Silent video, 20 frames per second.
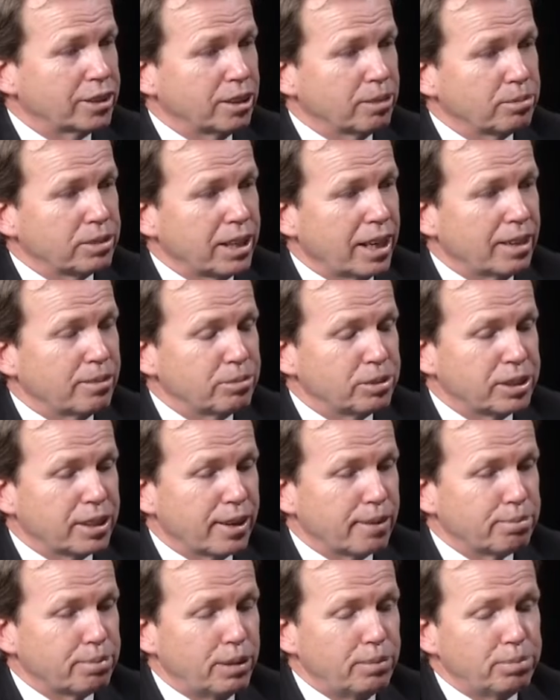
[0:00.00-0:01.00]
Sometimes
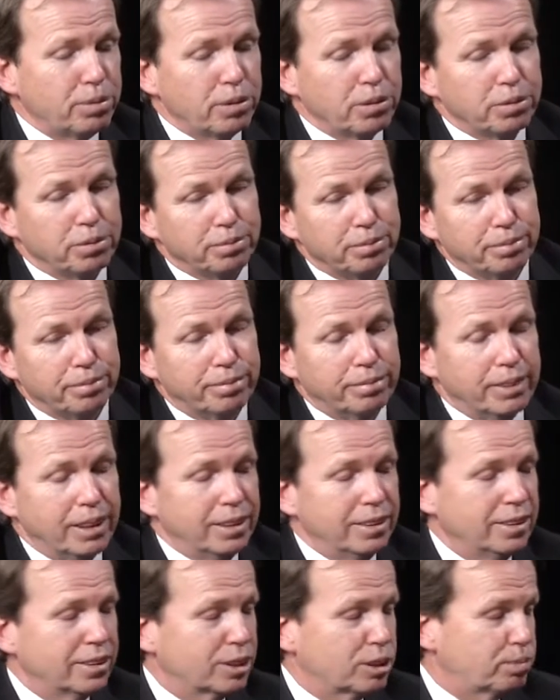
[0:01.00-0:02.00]
people
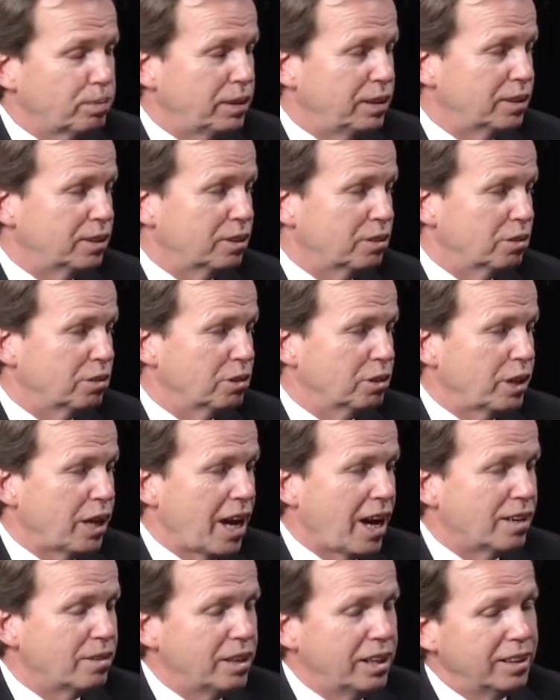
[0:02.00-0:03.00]
need a speaker or
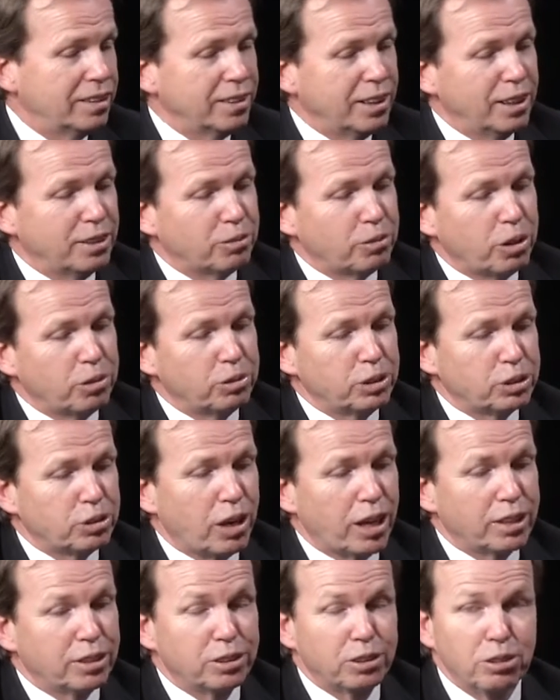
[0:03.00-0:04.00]
that, and what we
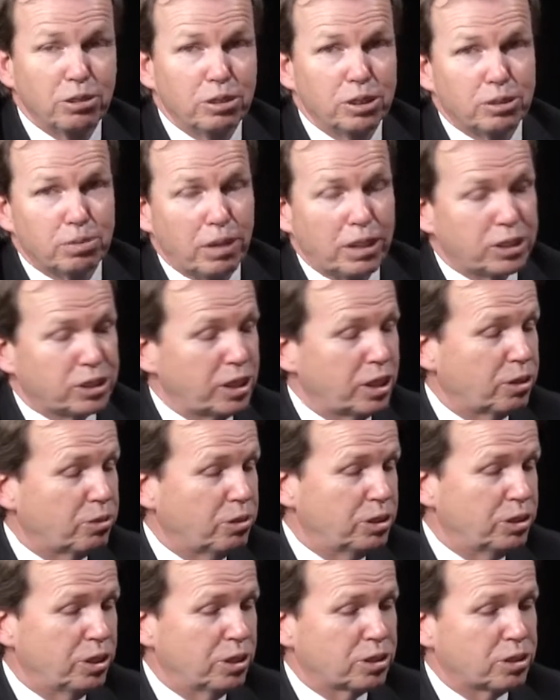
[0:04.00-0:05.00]
try to do is much like
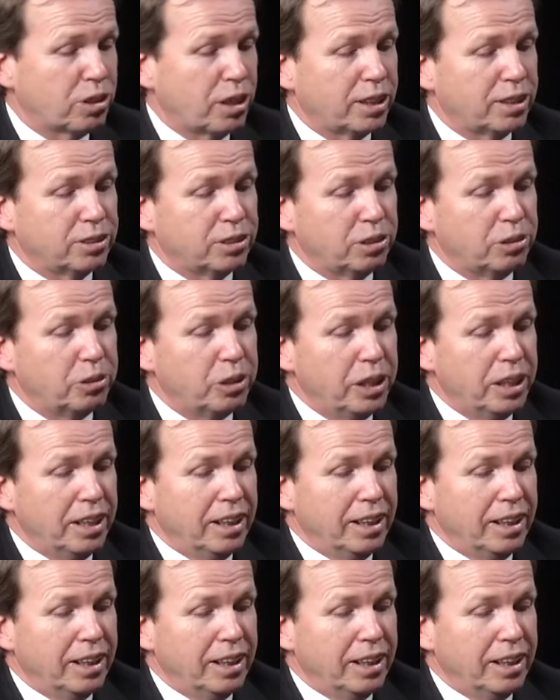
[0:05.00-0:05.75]
what you're trying to do.